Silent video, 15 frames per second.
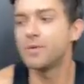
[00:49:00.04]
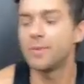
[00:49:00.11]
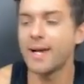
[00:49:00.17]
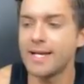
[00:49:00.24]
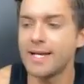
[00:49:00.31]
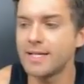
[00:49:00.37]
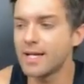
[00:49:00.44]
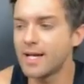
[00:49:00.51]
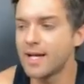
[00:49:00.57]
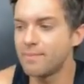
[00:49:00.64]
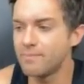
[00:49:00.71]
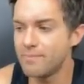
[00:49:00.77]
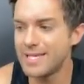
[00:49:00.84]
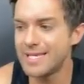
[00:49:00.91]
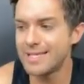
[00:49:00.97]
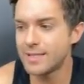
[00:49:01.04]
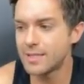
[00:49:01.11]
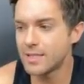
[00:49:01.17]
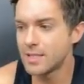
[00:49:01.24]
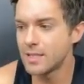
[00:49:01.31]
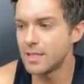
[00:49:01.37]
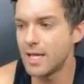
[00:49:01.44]
great
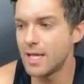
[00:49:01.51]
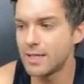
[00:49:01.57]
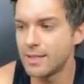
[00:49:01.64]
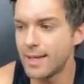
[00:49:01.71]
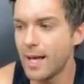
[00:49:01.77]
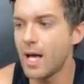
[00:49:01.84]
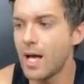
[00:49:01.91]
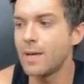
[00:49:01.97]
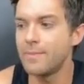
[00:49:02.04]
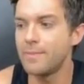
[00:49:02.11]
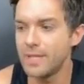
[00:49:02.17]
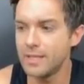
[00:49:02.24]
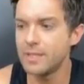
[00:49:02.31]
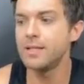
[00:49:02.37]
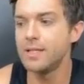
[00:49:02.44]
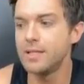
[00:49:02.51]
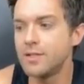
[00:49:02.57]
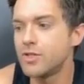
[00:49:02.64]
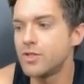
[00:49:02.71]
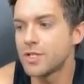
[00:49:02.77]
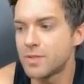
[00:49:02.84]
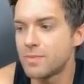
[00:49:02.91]
peace and calm in
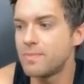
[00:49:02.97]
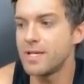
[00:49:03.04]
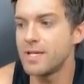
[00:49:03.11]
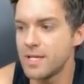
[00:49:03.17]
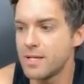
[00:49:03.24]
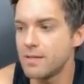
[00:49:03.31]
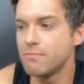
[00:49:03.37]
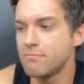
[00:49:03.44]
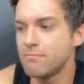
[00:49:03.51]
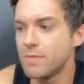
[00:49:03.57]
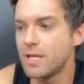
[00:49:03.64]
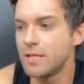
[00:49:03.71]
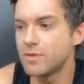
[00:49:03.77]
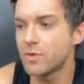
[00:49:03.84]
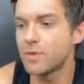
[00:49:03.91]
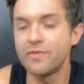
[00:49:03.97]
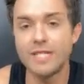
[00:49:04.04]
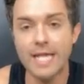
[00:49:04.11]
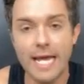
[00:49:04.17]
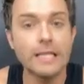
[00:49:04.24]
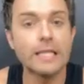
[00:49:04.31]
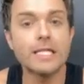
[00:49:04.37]
just being in of
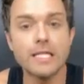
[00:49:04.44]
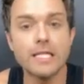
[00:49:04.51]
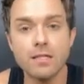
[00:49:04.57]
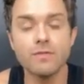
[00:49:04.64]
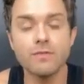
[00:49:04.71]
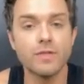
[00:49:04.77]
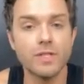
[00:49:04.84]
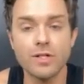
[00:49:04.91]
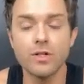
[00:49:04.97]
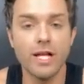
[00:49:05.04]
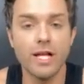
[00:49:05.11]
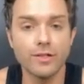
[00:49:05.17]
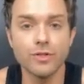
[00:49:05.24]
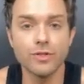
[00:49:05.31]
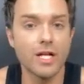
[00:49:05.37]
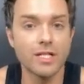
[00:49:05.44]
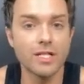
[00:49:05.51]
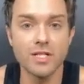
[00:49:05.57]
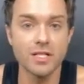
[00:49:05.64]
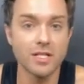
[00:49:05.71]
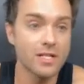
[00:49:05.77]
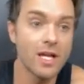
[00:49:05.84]
daily physical
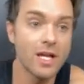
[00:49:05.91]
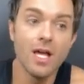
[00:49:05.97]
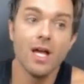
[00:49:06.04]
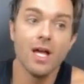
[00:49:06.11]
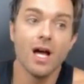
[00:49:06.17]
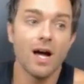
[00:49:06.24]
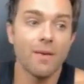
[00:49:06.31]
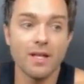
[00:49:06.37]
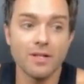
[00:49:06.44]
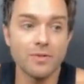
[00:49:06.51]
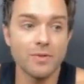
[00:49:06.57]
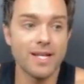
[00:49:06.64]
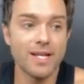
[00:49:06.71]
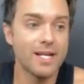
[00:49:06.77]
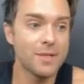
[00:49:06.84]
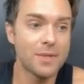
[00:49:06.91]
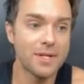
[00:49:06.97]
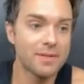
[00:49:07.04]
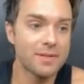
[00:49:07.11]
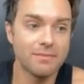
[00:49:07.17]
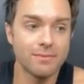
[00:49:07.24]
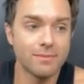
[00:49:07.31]
exercise. And I'm not doing
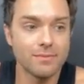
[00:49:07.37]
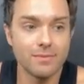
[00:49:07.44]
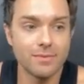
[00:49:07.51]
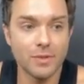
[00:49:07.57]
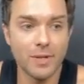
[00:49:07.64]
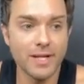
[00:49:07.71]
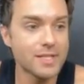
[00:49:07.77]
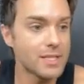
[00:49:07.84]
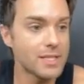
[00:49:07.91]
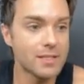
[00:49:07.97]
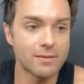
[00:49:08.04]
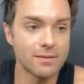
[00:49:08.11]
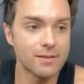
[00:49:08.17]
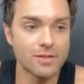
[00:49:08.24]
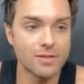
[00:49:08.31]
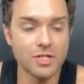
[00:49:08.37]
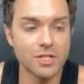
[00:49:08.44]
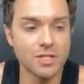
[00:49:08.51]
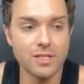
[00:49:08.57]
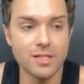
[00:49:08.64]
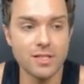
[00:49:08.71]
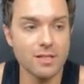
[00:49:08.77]
anything crazy. It's
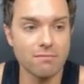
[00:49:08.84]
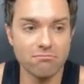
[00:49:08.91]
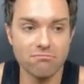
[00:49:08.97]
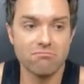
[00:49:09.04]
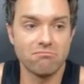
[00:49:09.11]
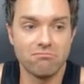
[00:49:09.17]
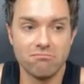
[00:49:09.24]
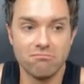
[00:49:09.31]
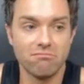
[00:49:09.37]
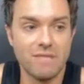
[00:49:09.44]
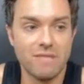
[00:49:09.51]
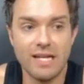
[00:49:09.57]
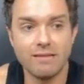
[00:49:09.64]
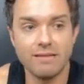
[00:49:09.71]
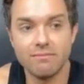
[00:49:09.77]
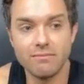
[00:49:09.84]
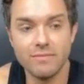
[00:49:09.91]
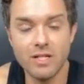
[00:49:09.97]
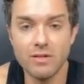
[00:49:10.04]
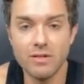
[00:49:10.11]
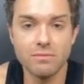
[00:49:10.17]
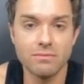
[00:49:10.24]
just like,
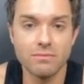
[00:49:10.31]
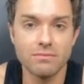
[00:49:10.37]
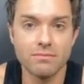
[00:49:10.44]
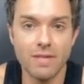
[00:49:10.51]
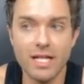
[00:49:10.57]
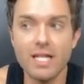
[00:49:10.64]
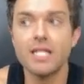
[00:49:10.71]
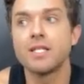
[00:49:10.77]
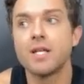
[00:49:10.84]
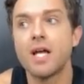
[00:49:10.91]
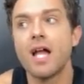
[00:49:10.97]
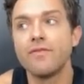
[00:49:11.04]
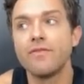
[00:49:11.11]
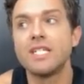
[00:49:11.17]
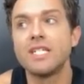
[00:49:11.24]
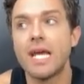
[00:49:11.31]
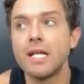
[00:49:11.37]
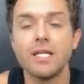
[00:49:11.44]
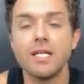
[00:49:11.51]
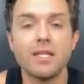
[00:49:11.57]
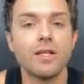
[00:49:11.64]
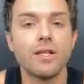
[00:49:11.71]
you know, it is a kind of a
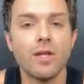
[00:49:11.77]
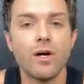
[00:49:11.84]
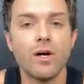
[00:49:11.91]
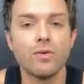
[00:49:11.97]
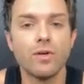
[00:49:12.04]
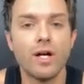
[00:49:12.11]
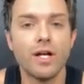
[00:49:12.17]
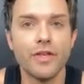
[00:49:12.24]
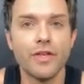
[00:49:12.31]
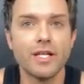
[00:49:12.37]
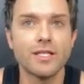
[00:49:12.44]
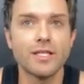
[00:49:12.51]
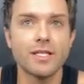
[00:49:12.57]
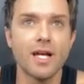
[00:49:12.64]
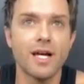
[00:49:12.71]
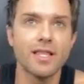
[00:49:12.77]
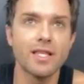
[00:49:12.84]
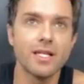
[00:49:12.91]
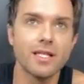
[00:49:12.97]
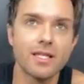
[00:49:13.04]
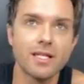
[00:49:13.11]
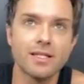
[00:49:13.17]
daily thing though. I think
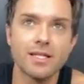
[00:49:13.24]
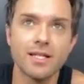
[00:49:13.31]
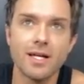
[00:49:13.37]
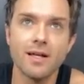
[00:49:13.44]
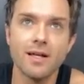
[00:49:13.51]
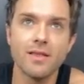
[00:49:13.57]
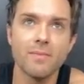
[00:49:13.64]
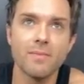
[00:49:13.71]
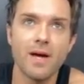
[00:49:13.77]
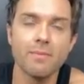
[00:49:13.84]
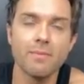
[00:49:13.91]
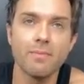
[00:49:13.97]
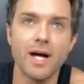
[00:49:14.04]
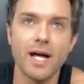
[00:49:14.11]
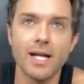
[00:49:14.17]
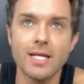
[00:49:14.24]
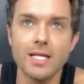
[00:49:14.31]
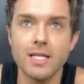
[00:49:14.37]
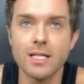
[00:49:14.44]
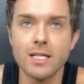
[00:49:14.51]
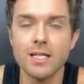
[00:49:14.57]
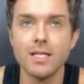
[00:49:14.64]
that the mind
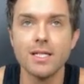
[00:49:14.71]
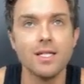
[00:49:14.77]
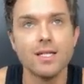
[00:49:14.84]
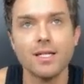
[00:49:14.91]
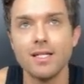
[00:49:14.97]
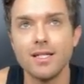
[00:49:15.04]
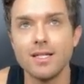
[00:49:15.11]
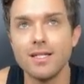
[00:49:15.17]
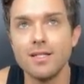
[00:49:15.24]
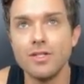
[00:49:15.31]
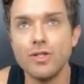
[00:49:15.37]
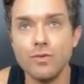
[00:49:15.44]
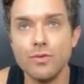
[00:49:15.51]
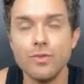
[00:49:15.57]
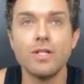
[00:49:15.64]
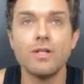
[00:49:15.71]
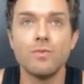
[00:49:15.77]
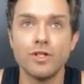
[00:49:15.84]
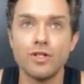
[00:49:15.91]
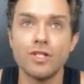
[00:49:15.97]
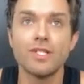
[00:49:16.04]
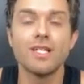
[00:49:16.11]
body union,
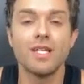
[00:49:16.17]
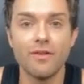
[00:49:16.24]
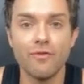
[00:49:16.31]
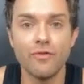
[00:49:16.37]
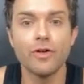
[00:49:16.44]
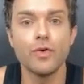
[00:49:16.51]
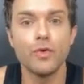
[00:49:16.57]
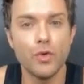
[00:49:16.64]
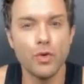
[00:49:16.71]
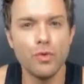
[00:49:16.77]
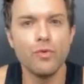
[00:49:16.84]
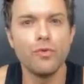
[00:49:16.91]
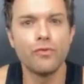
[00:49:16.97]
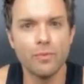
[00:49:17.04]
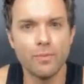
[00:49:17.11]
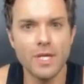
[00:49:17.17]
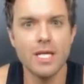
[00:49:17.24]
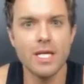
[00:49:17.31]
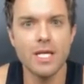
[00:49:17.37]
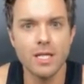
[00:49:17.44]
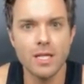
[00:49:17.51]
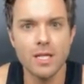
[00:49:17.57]
which is again very new for
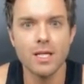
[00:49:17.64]
me.